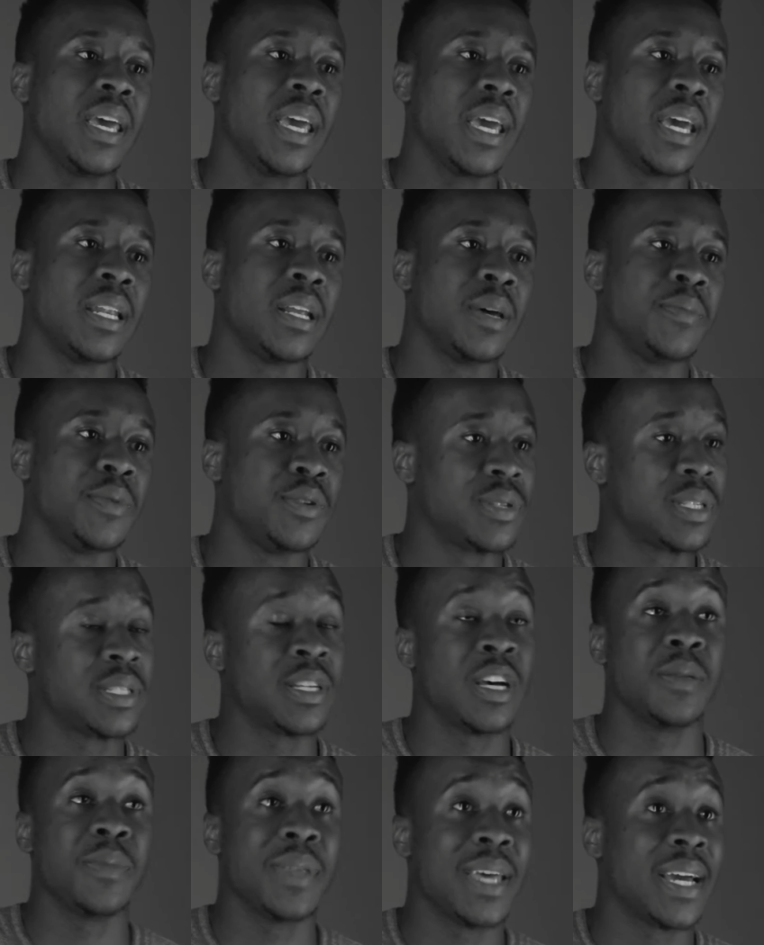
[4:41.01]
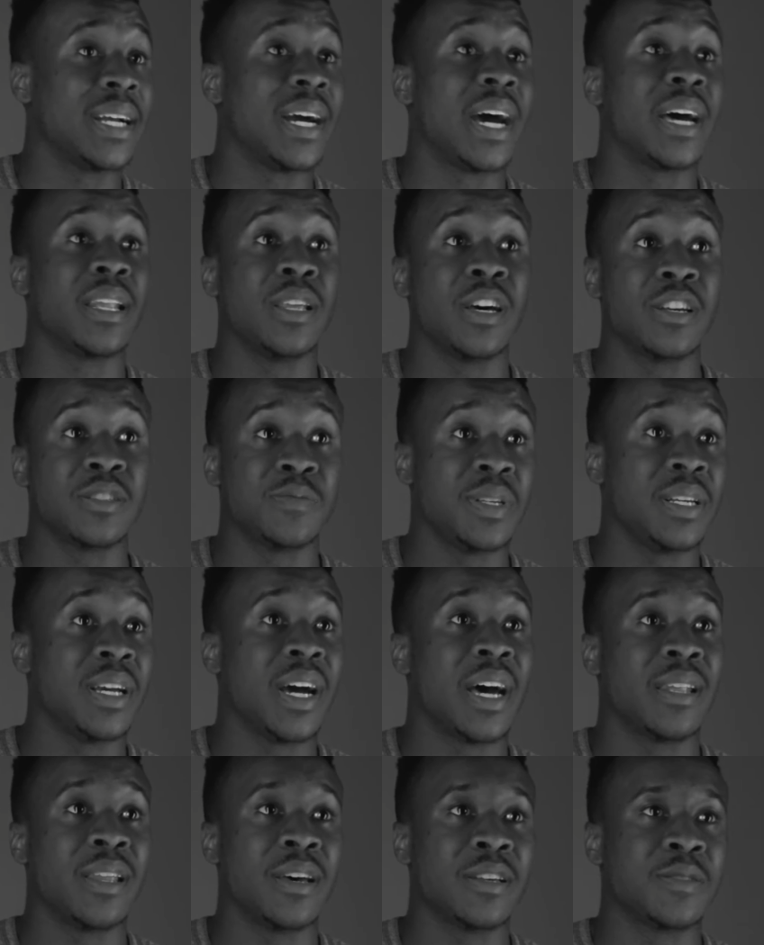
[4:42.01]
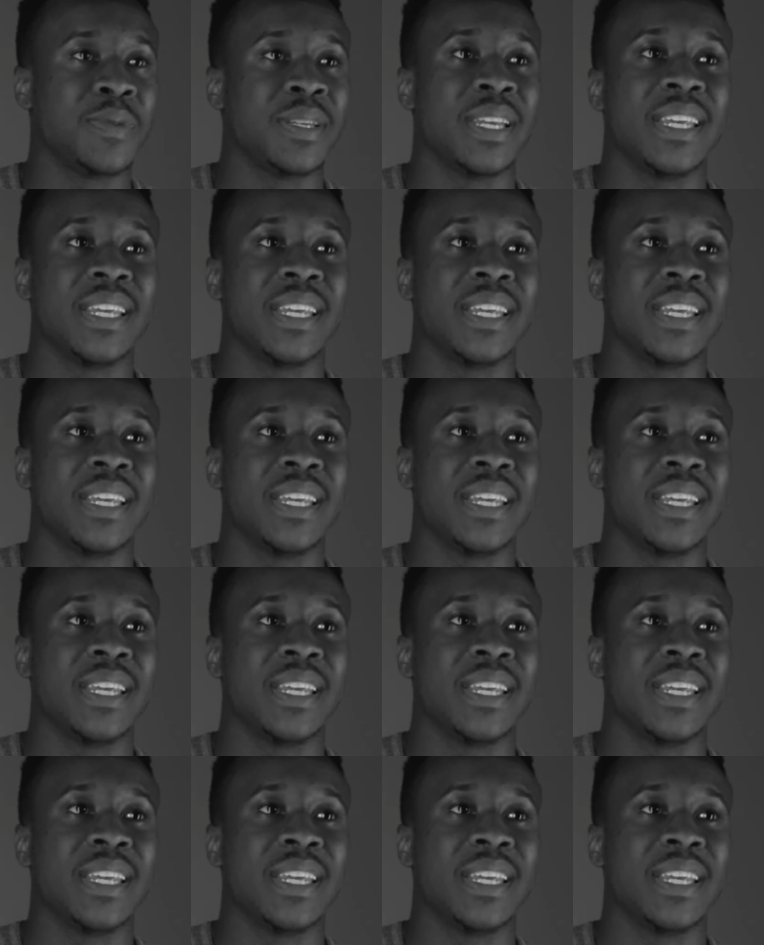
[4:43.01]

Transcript: And he was just telling me that God loves me, God loves me.